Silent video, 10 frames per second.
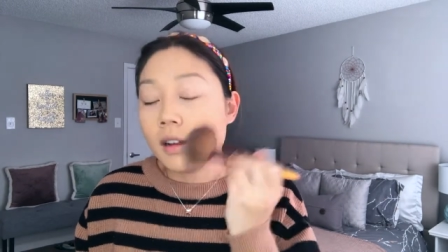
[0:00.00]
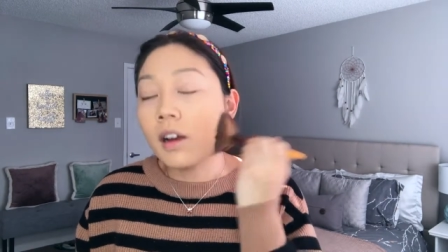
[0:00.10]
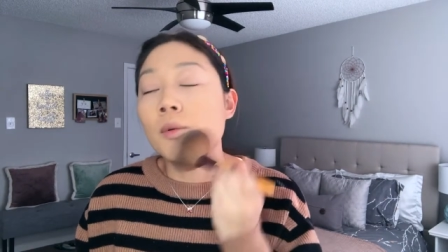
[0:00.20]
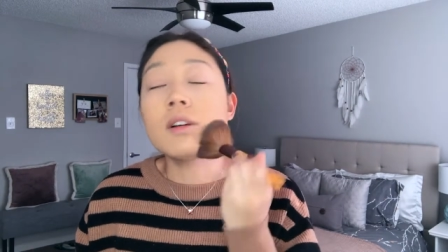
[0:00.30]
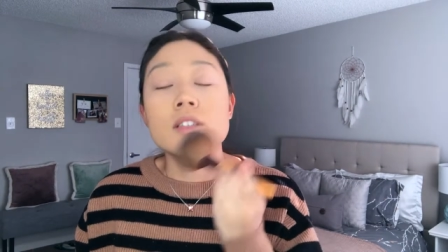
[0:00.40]

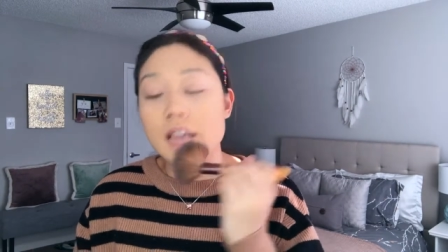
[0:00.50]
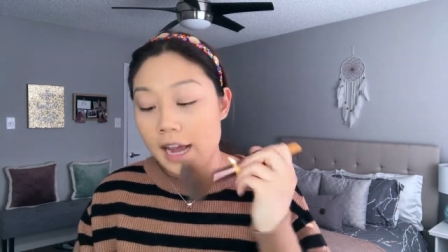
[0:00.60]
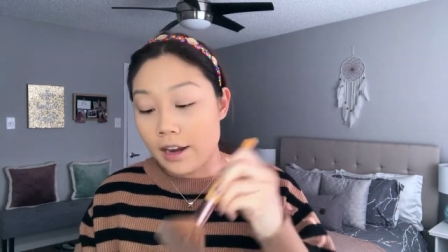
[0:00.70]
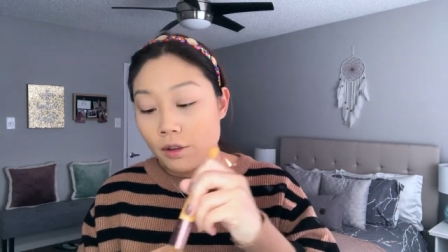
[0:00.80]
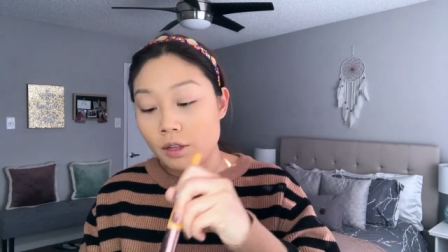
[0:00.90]
I will
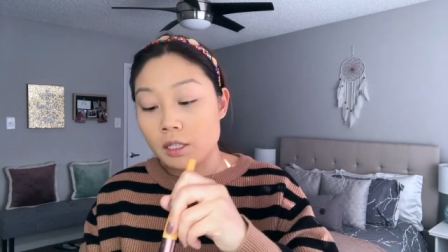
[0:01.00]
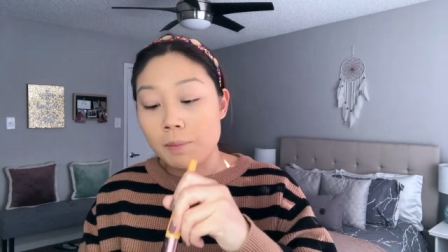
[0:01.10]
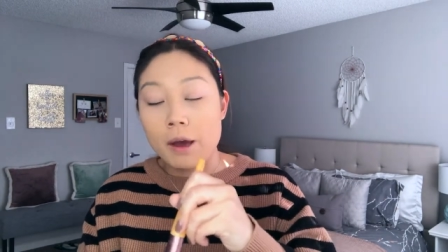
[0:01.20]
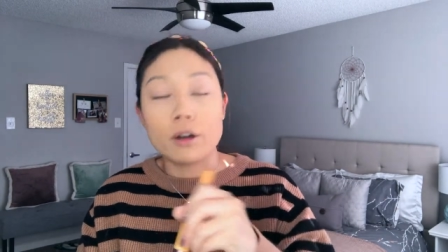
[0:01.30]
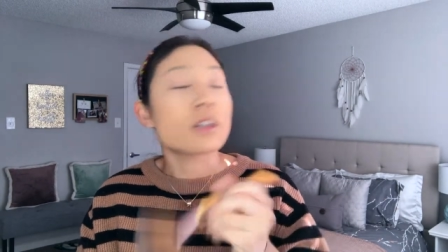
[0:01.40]
say, I know this
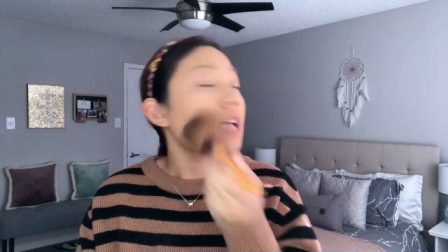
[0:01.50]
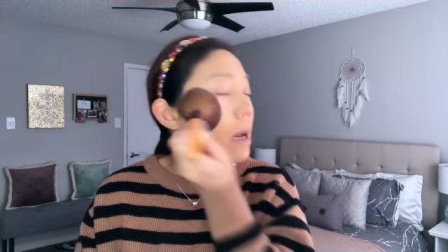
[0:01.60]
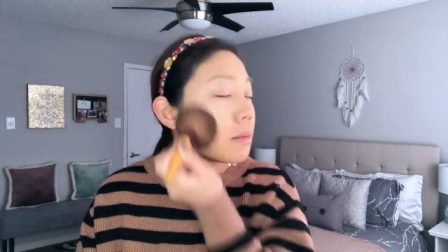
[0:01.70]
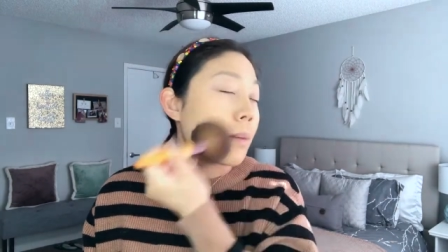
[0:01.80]
powder is hyped.